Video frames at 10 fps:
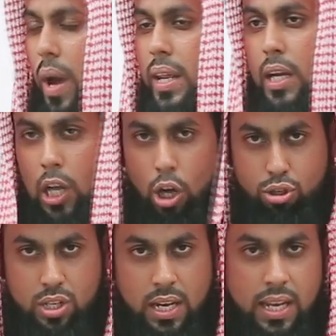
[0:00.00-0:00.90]
very
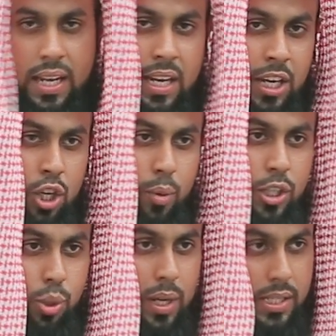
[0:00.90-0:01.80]
closely in an
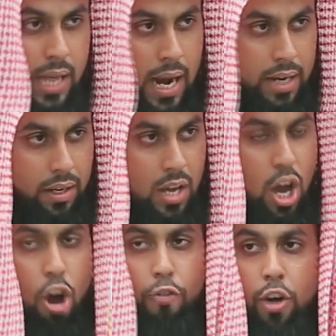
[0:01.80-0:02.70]
individual's heart.
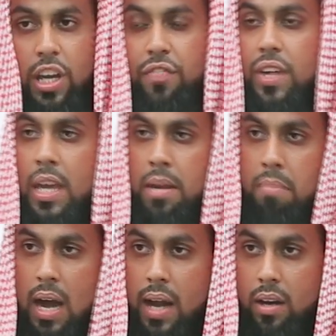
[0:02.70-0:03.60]
For if
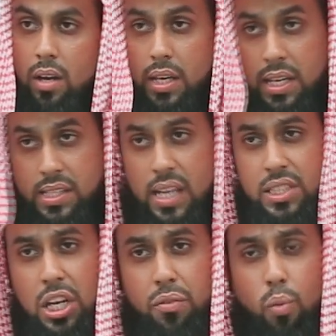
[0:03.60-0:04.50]
Iman, he says
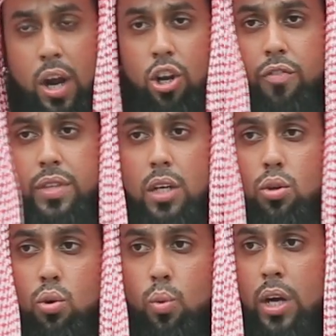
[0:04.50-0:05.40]
that if one of the
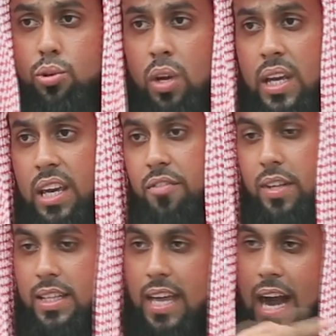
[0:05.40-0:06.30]
two were to
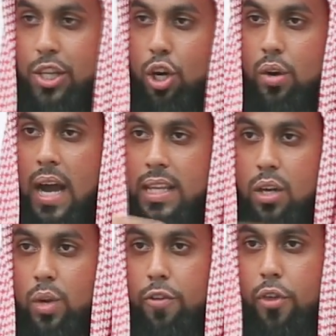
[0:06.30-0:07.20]
leave, the other,
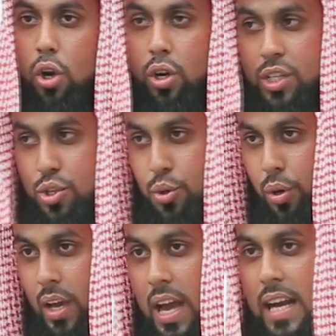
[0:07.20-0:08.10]
other will follow in
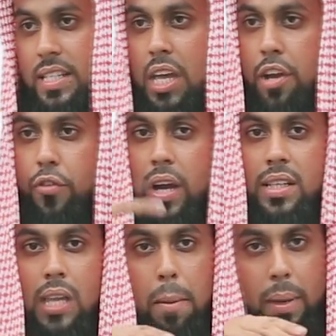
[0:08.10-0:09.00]
suit. Say for
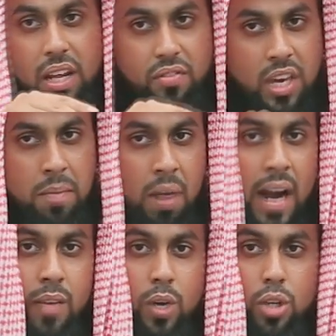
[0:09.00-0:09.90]
example, if
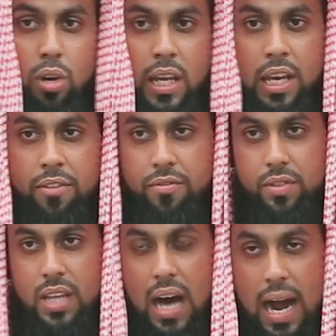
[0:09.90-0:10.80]
Iman were to
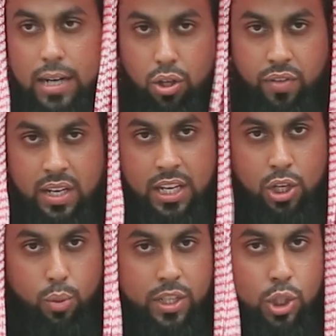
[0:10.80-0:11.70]
leave the heart of an
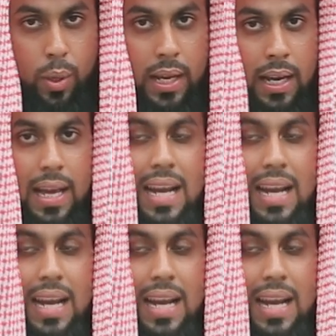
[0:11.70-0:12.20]
individual,